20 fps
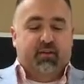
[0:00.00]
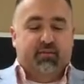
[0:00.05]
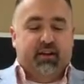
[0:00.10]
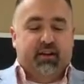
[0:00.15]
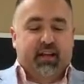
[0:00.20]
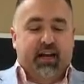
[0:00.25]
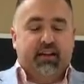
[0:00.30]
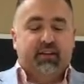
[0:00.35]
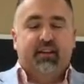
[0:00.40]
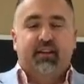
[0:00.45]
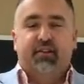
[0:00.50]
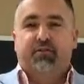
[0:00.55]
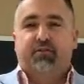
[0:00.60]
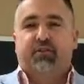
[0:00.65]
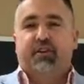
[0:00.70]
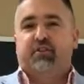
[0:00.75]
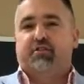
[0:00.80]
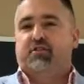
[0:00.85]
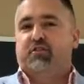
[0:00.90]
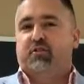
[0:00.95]
elected
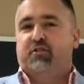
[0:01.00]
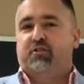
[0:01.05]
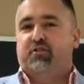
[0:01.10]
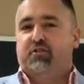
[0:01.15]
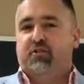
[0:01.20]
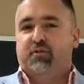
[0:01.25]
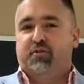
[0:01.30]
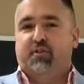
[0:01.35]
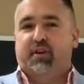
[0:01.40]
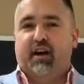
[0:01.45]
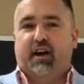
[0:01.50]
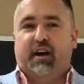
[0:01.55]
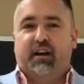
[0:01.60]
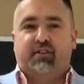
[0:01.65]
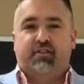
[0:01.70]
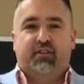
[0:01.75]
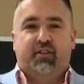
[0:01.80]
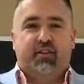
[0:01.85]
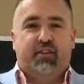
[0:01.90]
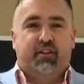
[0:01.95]
officials, you've
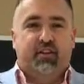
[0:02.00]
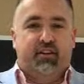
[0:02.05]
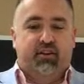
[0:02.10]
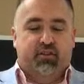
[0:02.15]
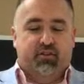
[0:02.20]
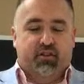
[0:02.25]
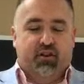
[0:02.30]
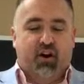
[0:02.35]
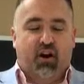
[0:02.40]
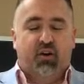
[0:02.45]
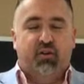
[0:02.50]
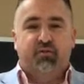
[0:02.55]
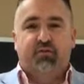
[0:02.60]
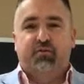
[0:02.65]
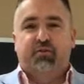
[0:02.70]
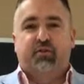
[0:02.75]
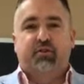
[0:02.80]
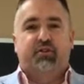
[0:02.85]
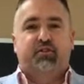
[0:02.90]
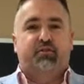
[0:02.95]
got your law
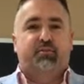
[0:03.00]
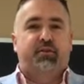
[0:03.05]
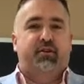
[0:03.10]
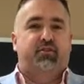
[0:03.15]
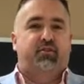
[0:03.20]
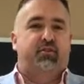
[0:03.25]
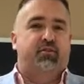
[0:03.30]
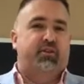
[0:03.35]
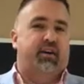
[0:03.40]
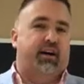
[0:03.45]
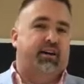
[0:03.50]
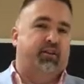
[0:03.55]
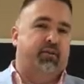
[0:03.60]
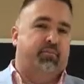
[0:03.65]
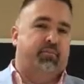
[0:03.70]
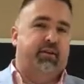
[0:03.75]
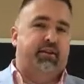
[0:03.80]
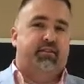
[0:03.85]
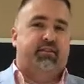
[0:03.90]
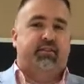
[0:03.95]
enforcement, you've got your
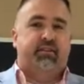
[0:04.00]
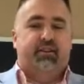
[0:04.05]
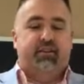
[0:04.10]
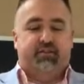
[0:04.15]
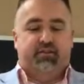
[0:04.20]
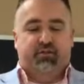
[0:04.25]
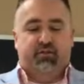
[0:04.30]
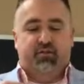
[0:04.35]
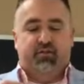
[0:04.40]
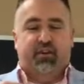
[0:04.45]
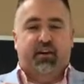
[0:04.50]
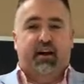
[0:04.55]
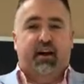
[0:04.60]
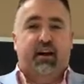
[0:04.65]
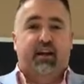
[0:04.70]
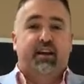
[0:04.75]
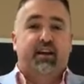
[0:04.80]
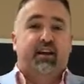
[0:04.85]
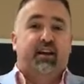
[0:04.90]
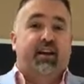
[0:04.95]
business, you've
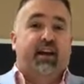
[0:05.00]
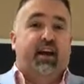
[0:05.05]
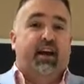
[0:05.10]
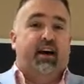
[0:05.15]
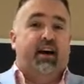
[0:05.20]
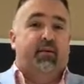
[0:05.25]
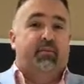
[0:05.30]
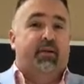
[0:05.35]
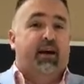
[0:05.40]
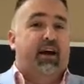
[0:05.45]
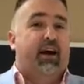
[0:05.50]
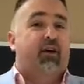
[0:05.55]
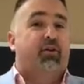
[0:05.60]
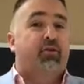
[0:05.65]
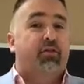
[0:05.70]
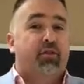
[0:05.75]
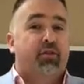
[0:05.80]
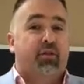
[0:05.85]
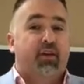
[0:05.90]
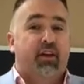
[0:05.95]
got
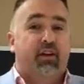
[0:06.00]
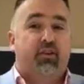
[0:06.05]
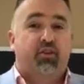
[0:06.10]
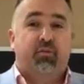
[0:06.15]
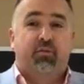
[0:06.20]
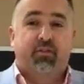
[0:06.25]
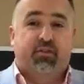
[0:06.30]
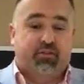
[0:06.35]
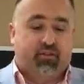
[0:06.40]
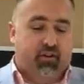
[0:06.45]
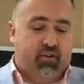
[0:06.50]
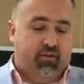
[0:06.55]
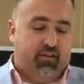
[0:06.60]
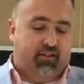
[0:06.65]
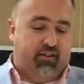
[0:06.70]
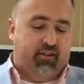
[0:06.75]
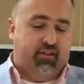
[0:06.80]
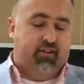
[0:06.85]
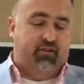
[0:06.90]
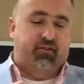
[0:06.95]
health and human
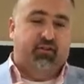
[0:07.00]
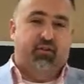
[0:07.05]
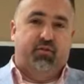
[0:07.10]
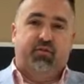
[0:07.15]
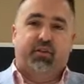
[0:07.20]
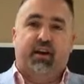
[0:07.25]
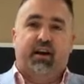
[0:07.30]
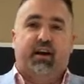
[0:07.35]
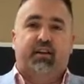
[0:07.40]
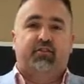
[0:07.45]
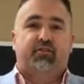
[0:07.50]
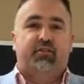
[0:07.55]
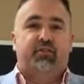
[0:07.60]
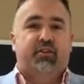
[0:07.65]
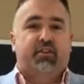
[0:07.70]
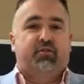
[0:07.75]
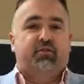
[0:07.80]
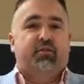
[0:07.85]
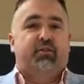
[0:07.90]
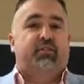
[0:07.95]
services,
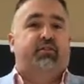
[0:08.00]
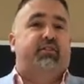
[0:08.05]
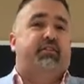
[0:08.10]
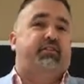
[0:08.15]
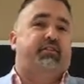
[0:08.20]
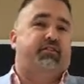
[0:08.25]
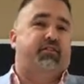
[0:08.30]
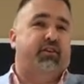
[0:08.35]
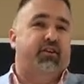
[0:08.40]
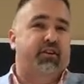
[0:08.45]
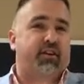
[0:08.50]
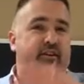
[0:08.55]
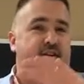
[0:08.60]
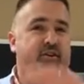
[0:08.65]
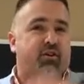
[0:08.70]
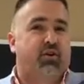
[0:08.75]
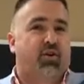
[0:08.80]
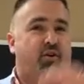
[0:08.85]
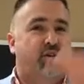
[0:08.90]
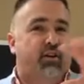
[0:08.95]
they
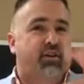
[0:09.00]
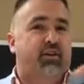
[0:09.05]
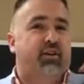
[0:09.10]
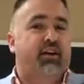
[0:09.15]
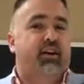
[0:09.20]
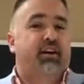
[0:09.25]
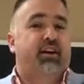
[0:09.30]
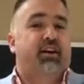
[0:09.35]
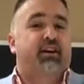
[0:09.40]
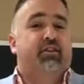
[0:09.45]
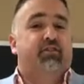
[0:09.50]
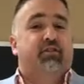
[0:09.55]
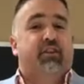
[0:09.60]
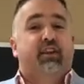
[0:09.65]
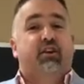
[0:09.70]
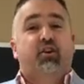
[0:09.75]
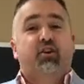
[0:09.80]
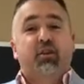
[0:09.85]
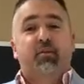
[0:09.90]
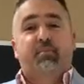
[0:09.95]
started going, so they
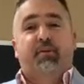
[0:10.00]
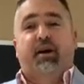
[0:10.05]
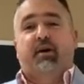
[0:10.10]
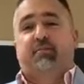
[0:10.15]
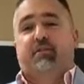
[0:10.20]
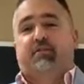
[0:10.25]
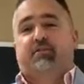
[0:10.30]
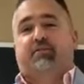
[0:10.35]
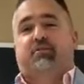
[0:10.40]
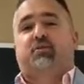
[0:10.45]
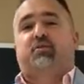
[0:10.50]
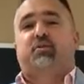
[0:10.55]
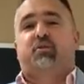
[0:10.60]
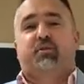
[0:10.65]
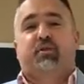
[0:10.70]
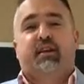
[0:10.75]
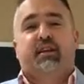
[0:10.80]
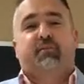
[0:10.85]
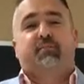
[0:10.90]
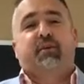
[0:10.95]
go to the public
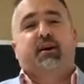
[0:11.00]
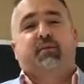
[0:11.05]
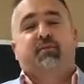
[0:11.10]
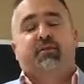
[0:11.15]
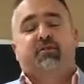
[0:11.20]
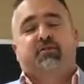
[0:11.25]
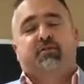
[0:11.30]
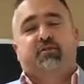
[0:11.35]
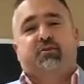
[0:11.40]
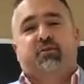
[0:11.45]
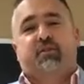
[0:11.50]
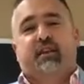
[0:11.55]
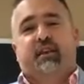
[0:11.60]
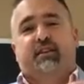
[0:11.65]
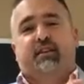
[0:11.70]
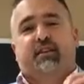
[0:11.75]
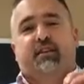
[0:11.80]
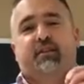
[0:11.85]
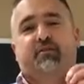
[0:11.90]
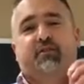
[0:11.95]
school, and the public school, they
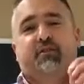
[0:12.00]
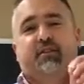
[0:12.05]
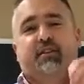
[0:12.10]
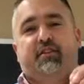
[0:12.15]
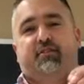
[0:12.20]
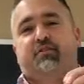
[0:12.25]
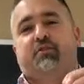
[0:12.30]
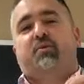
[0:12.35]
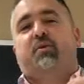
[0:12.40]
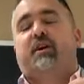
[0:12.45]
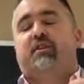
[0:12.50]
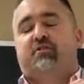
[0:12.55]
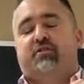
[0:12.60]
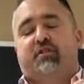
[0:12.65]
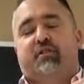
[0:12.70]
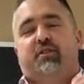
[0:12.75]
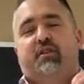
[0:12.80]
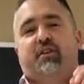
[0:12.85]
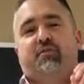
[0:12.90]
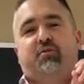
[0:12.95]
delivered this
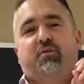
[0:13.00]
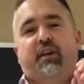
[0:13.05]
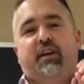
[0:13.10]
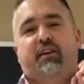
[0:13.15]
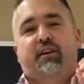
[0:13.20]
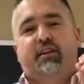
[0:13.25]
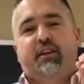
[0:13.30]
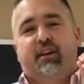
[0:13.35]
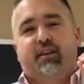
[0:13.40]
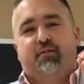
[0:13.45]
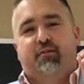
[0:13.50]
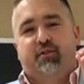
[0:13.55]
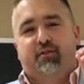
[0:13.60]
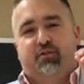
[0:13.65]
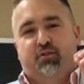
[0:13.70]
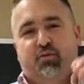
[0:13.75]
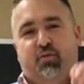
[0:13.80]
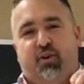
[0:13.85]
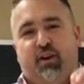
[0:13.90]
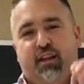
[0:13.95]
question, if we could give you
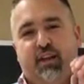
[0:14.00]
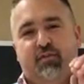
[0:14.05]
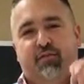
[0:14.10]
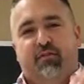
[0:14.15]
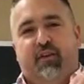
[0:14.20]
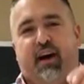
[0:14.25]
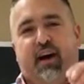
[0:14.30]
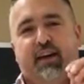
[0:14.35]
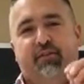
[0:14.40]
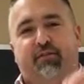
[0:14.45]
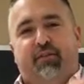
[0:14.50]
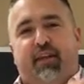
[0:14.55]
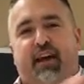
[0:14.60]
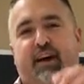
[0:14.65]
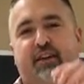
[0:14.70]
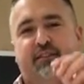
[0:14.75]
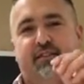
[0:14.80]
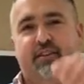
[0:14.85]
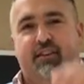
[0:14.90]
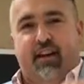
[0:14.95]

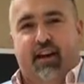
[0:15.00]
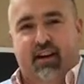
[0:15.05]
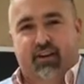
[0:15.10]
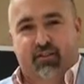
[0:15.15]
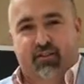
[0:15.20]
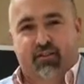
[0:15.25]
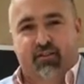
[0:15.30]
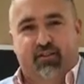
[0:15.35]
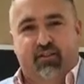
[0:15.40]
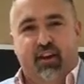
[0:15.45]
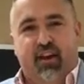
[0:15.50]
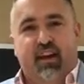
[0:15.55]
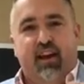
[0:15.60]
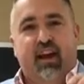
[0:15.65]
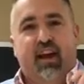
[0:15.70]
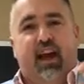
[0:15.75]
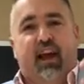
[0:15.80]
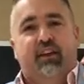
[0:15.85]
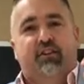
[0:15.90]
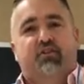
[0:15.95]
$25,000
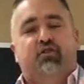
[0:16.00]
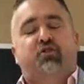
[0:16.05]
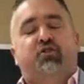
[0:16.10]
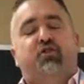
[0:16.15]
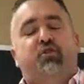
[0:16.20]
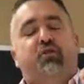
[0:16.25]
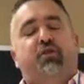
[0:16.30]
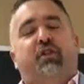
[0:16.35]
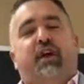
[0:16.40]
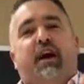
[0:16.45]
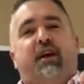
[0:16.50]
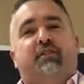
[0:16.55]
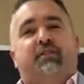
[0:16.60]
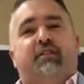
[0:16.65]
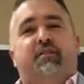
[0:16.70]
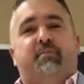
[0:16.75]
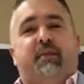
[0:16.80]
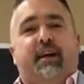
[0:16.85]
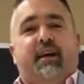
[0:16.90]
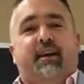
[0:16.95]
and
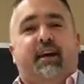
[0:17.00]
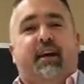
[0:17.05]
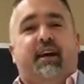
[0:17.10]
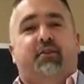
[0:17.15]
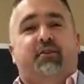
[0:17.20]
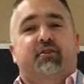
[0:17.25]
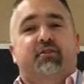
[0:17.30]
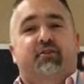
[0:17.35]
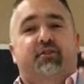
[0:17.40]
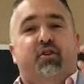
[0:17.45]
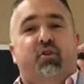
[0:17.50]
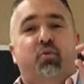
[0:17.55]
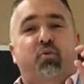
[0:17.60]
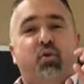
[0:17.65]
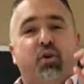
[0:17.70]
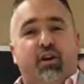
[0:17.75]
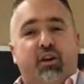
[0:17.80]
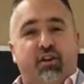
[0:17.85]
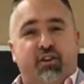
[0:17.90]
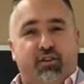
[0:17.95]
2,000 man hours,
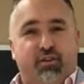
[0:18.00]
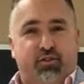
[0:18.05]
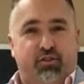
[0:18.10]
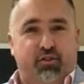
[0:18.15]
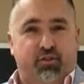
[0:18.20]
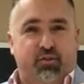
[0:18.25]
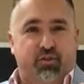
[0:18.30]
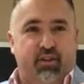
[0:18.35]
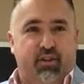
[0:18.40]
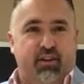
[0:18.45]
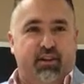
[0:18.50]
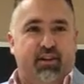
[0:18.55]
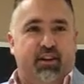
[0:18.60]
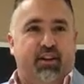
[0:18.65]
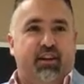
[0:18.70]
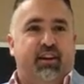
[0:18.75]
what could you do with it?